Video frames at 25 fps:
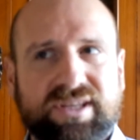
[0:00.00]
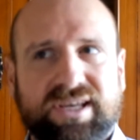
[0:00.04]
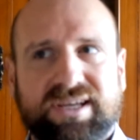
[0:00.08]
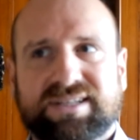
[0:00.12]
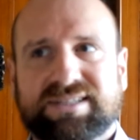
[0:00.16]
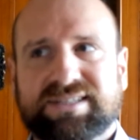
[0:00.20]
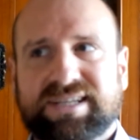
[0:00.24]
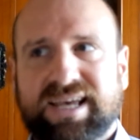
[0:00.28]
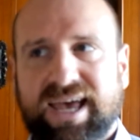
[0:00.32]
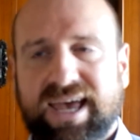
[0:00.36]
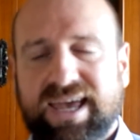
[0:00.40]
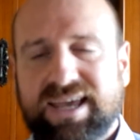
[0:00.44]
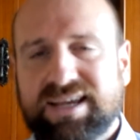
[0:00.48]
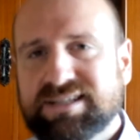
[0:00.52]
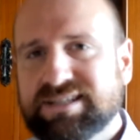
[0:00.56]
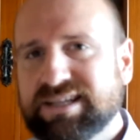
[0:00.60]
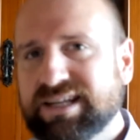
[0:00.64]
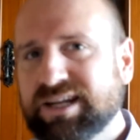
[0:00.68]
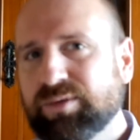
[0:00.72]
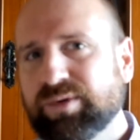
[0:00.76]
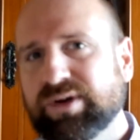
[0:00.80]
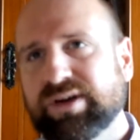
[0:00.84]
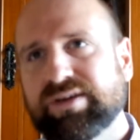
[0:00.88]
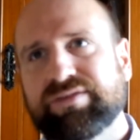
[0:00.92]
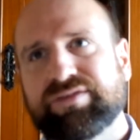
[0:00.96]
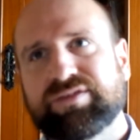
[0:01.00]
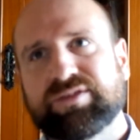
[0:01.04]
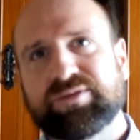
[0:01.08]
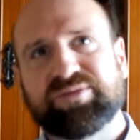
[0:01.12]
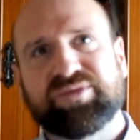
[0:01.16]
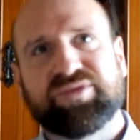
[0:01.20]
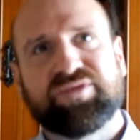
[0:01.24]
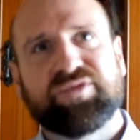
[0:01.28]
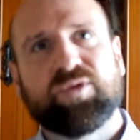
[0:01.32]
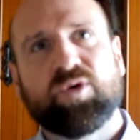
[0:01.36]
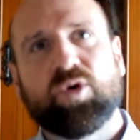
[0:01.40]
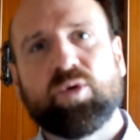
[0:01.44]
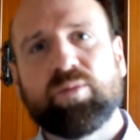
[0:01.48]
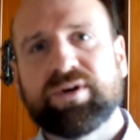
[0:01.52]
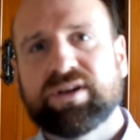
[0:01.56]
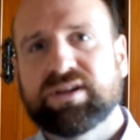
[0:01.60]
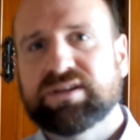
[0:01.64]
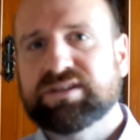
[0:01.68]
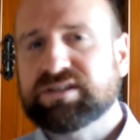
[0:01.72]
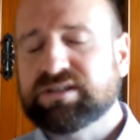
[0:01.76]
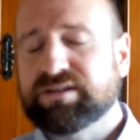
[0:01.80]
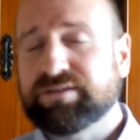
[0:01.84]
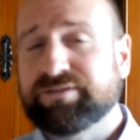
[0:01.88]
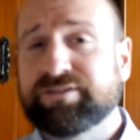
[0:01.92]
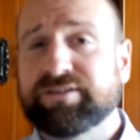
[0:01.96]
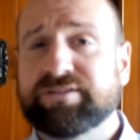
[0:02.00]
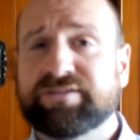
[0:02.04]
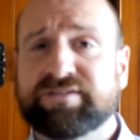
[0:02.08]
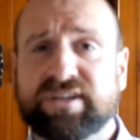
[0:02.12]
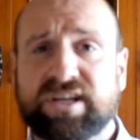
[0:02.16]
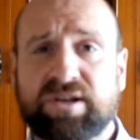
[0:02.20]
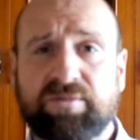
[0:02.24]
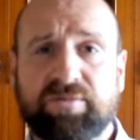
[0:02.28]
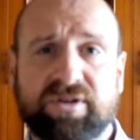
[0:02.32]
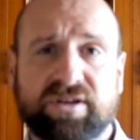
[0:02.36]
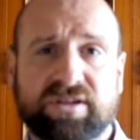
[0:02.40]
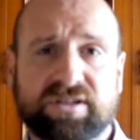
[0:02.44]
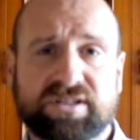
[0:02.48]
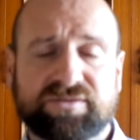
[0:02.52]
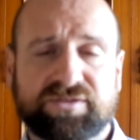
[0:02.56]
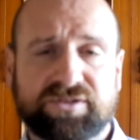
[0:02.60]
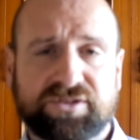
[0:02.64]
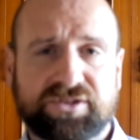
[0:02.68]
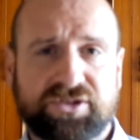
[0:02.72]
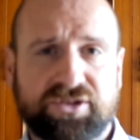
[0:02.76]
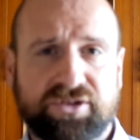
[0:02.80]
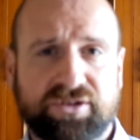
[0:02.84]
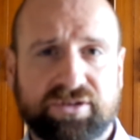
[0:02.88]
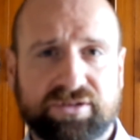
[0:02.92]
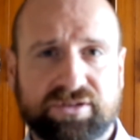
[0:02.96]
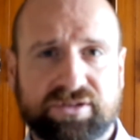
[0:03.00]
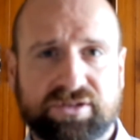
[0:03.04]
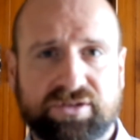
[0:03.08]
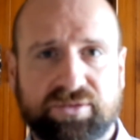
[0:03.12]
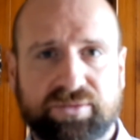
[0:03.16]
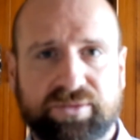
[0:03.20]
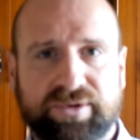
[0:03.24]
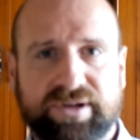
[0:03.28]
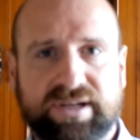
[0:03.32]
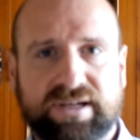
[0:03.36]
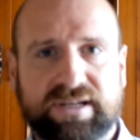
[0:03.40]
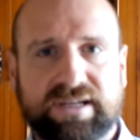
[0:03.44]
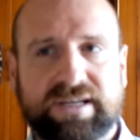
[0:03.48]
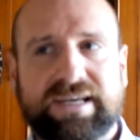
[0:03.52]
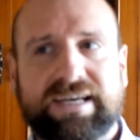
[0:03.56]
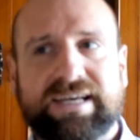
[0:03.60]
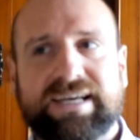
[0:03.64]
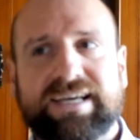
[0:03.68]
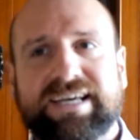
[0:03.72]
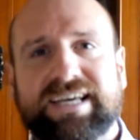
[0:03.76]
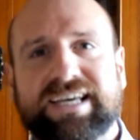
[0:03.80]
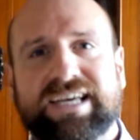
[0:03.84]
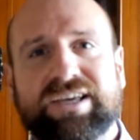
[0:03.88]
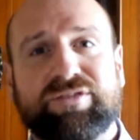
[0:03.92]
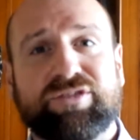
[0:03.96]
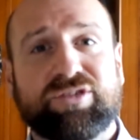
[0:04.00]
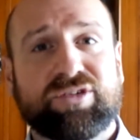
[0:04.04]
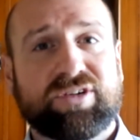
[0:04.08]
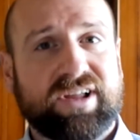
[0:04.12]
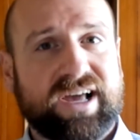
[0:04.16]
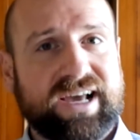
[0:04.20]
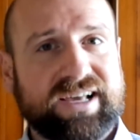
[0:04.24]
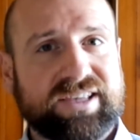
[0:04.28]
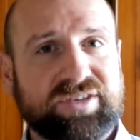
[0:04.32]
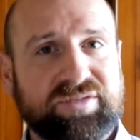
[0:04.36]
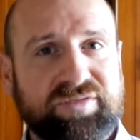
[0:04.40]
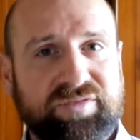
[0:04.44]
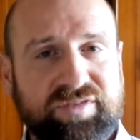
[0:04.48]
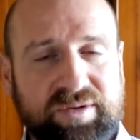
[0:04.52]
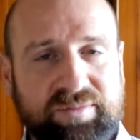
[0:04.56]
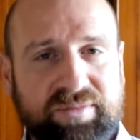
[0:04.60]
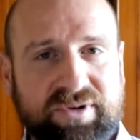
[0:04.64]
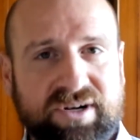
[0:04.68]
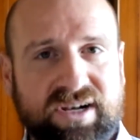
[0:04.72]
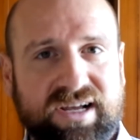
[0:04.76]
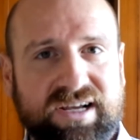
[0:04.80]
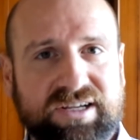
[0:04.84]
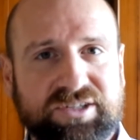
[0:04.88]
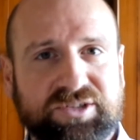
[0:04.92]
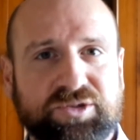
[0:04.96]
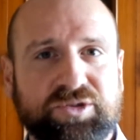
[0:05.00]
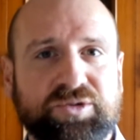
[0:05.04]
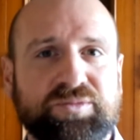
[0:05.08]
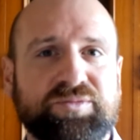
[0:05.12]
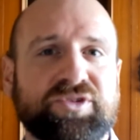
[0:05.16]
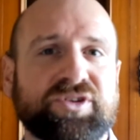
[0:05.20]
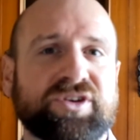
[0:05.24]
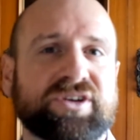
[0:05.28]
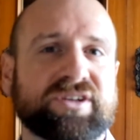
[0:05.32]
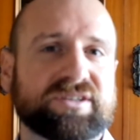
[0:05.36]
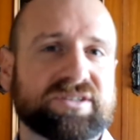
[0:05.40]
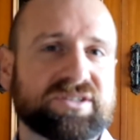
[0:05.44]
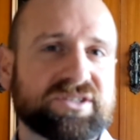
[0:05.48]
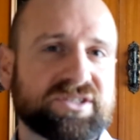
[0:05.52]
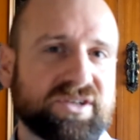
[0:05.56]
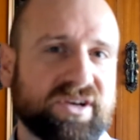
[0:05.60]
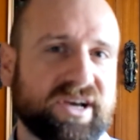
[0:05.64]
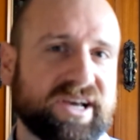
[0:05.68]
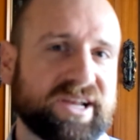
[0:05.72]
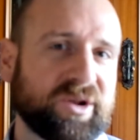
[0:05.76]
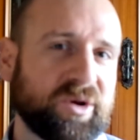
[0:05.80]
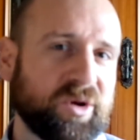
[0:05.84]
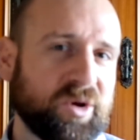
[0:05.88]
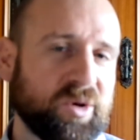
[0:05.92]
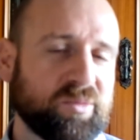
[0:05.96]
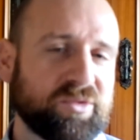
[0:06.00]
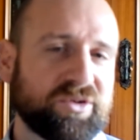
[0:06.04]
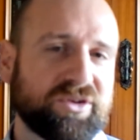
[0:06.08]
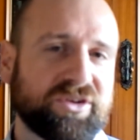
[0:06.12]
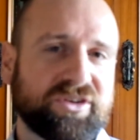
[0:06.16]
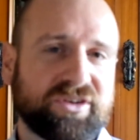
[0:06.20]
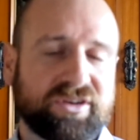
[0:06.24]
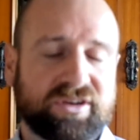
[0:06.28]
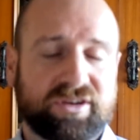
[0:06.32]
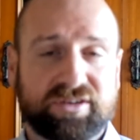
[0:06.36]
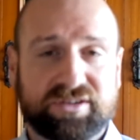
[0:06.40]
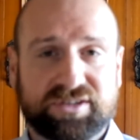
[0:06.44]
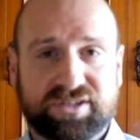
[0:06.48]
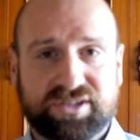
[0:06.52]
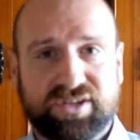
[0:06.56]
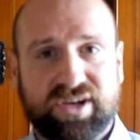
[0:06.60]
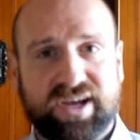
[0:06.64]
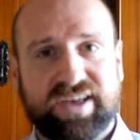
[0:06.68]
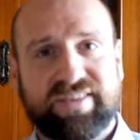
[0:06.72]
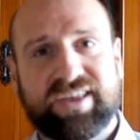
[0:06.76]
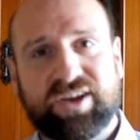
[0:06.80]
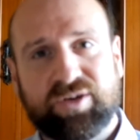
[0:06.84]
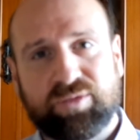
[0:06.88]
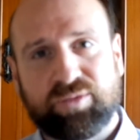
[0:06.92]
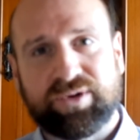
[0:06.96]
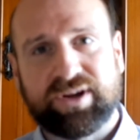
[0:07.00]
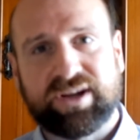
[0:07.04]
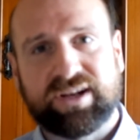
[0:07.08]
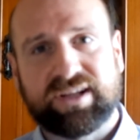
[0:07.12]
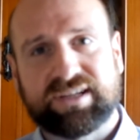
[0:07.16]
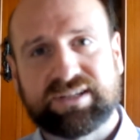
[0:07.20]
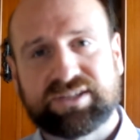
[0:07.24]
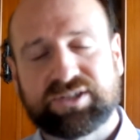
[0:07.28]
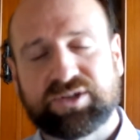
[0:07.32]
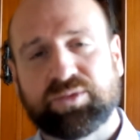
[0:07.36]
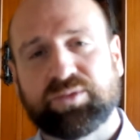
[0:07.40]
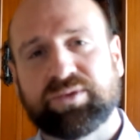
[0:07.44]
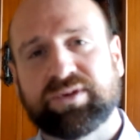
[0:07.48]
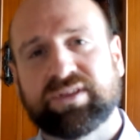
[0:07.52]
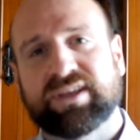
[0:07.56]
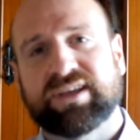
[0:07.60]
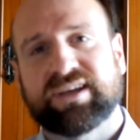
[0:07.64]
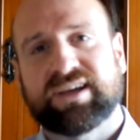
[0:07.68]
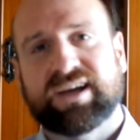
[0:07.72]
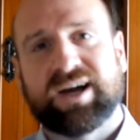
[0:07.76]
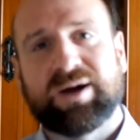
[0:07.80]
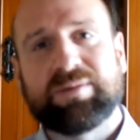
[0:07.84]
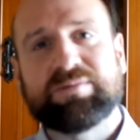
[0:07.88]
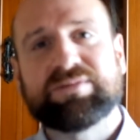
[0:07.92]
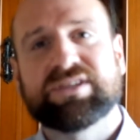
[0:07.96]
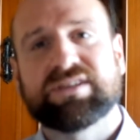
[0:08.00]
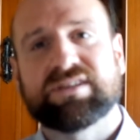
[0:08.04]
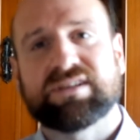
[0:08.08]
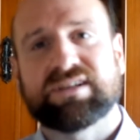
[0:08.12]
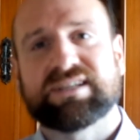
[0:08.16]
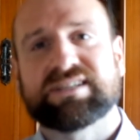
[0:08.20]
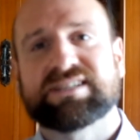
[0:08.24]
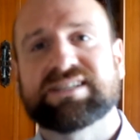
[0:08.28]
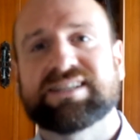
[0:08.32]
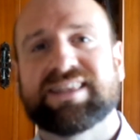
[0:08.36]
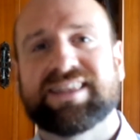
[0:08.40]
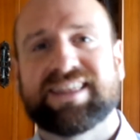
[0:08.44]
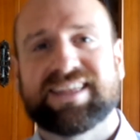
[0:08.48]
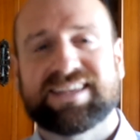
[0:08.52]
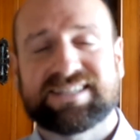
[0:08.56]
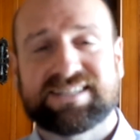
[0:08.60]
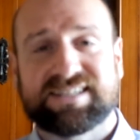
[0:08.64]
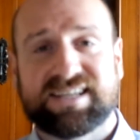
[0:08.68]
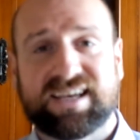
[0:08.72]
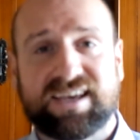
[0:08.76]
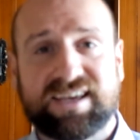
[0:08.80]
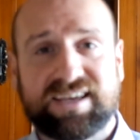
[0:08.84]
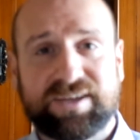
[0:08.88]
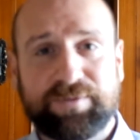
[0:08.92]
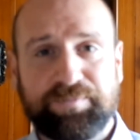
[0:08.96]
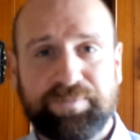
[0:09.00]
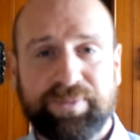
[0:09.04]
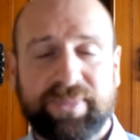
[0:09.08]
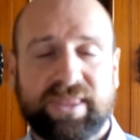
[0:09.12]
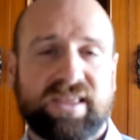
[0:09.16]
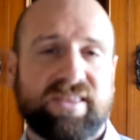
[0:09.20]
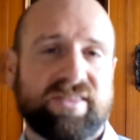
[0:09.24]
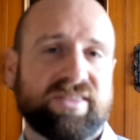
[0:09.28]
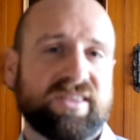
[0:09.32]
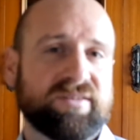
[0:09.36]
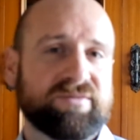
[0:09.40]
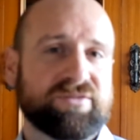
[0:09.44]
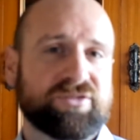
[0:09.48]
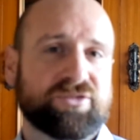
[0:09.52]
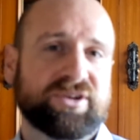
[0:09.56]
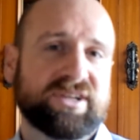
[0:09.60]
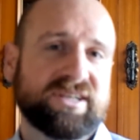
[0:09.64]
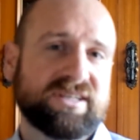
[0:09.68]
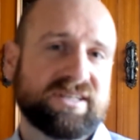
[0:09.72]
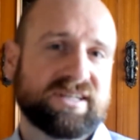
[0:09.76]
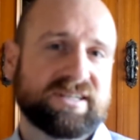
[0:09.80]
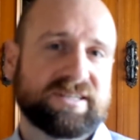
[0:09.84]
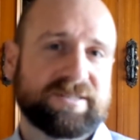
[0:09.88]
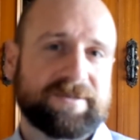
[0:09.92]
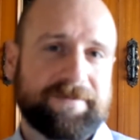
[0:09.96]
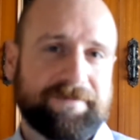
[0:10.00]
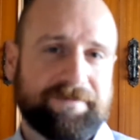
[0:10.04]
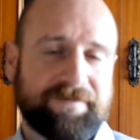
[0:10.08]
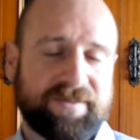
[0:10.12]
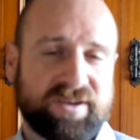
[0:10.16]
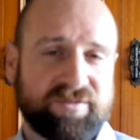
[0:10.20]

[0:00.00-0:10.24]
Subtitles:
That takes anywhere from 4 minutes to 15 minutes for students to read. If you like the flipped classroom, you can assign homework, you can assign that reading, so when they come to the lesson the next day, they've already done it.